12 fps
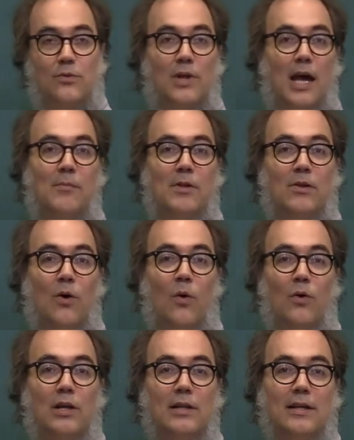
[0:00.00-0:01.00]
to the
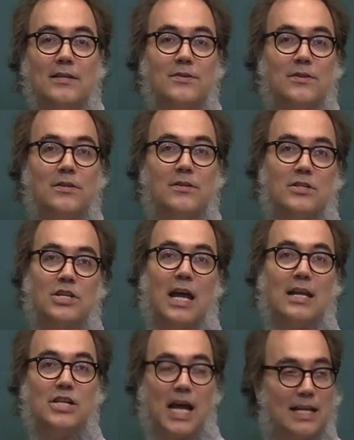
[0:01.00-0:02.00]
Hamiltonian does not
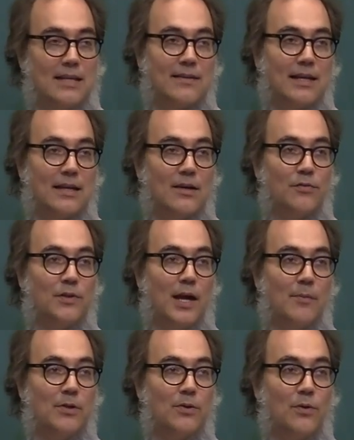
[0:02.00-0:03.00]
change anything of the
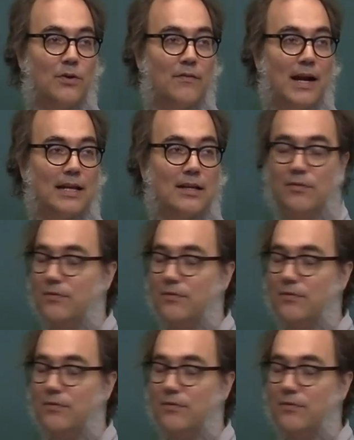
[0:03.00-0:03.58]
Hamiltonian vector